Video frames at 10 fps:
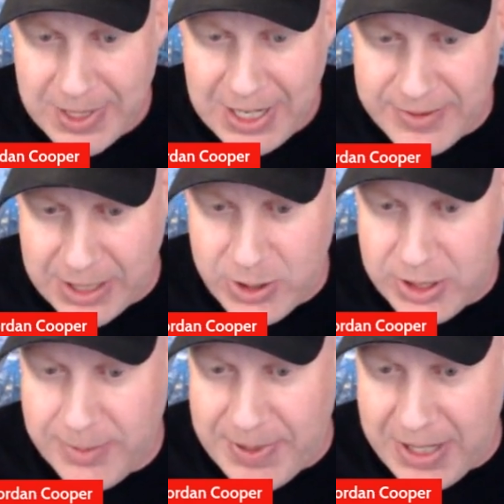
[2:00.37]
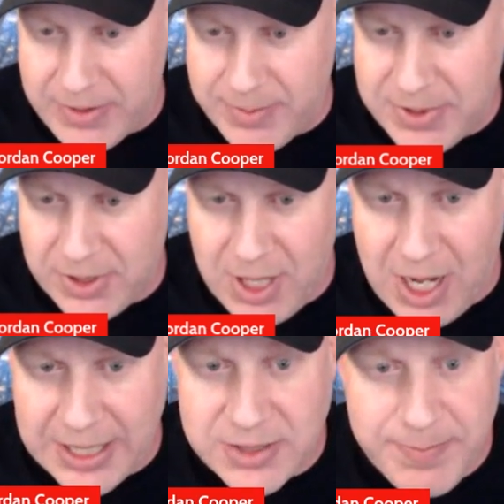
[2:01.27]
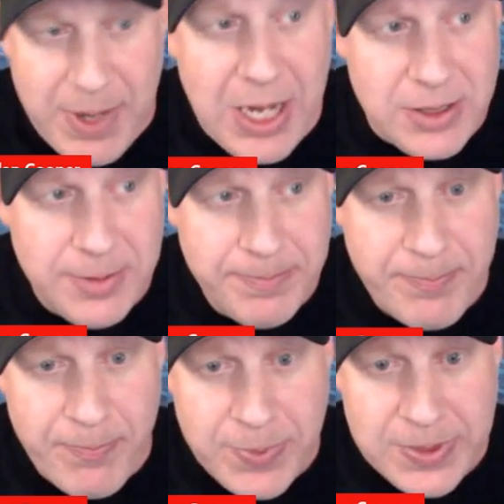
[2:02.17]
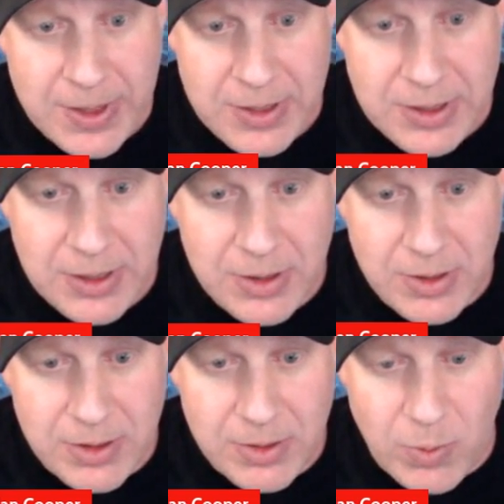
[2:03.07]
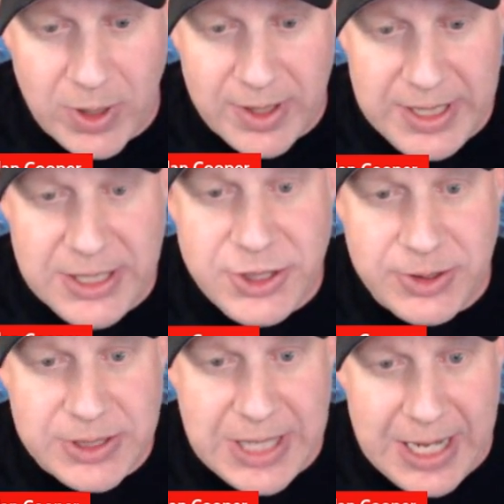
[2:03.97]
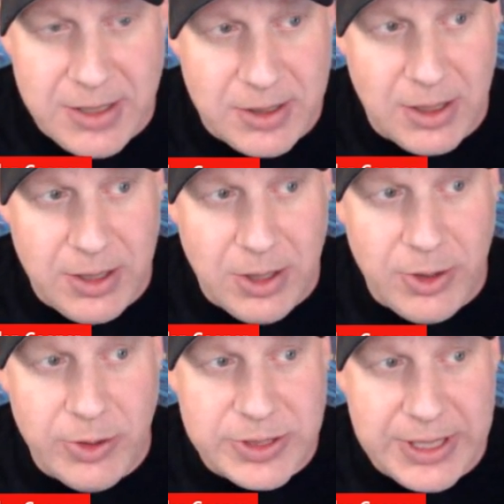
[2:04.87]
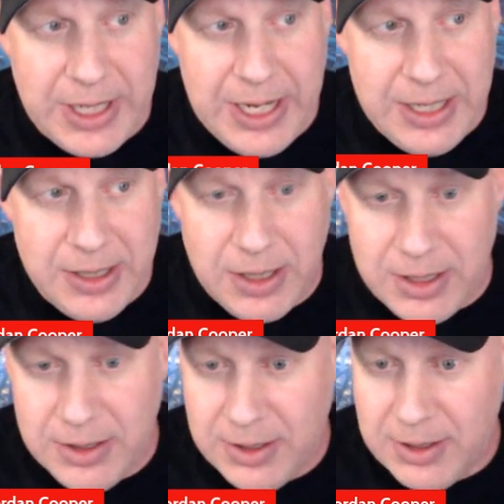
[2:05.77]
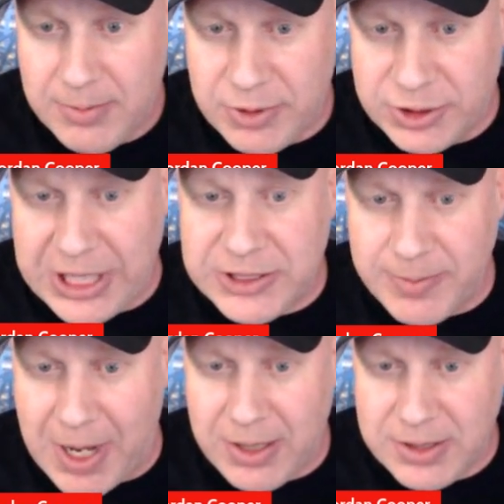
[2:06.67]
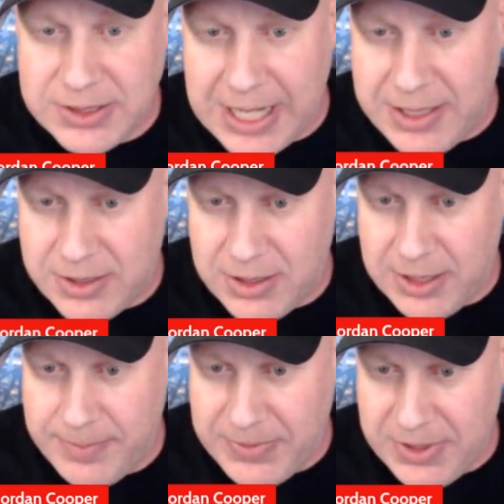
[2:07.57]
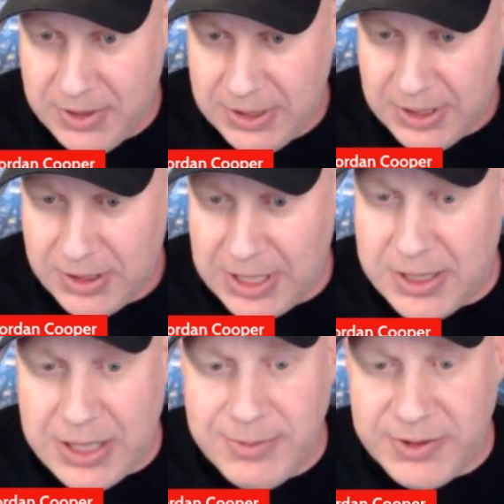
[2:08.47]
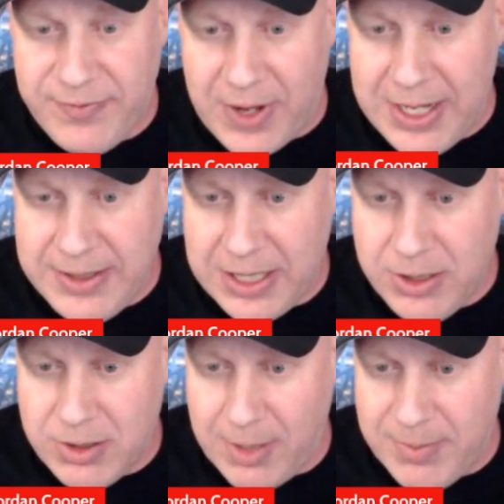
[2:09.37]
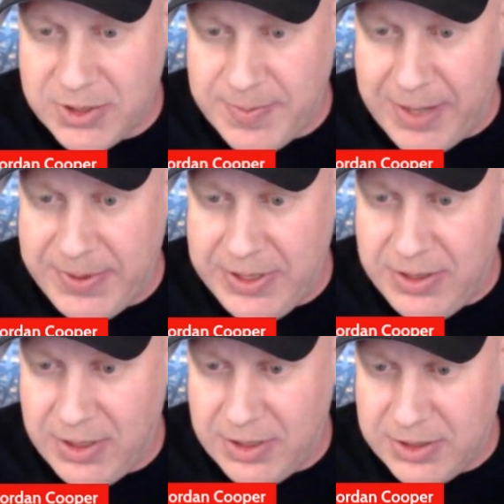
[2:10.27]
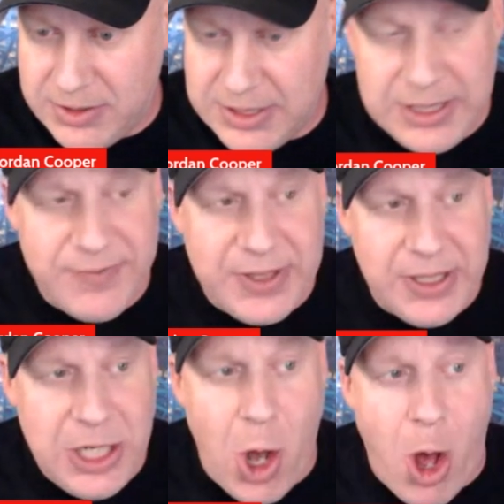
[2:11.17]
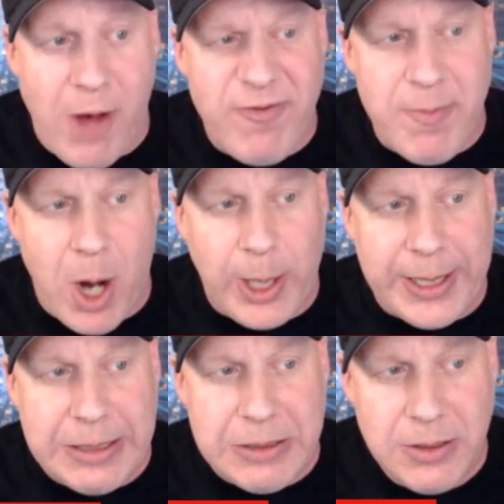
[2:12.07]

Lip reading: And then you can compare them to the lines. But one of the issues that, using a projection model is that a lot of times you'll find that your numbers may be significantly off market,